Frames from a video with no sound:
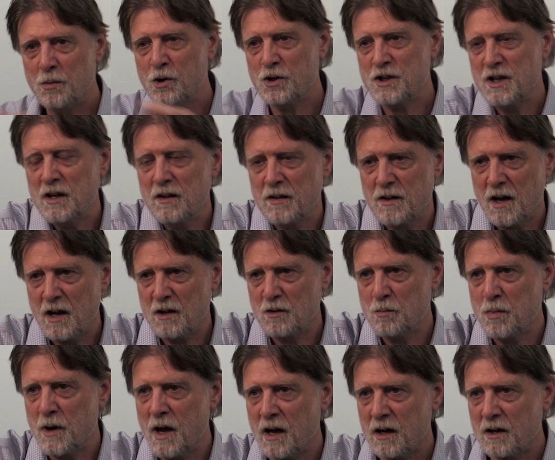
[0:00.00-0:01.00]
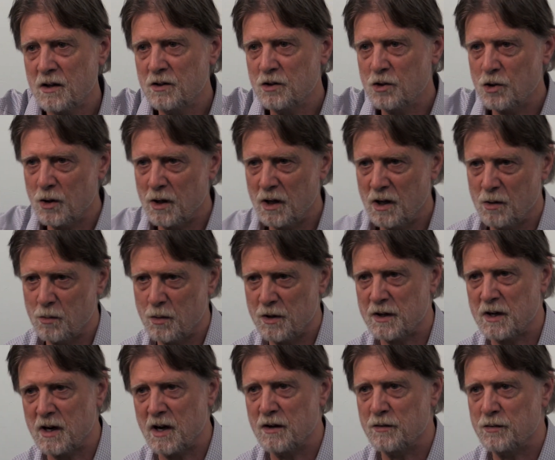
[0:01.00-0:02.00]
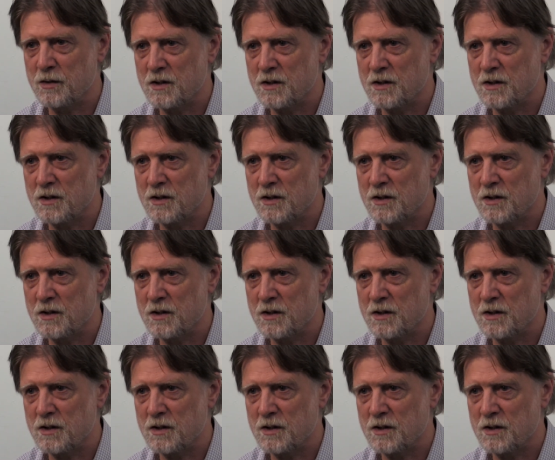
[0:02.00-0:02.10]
putting that back and doing it with live